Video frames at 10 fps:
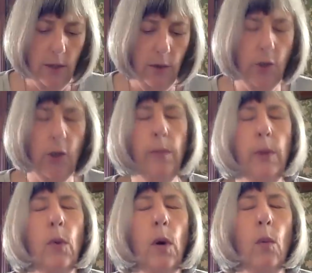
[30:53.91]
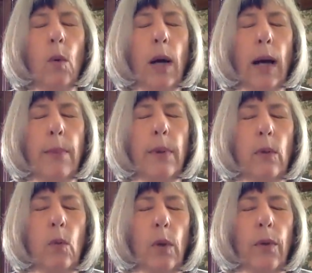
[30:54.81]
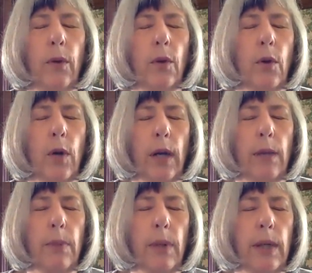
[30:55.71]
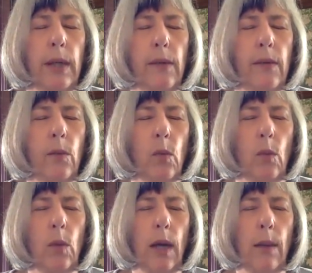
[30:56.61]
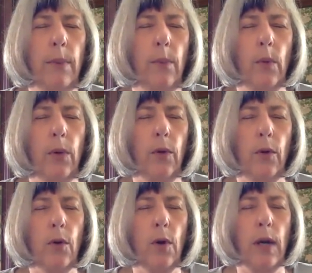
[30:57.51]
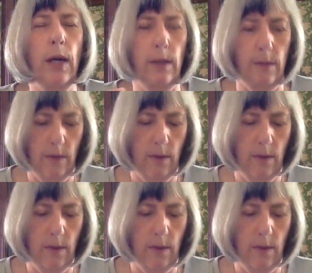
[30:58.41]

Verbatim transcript: Show me what will happen with Ukraine, please. What will happen with Ukraine?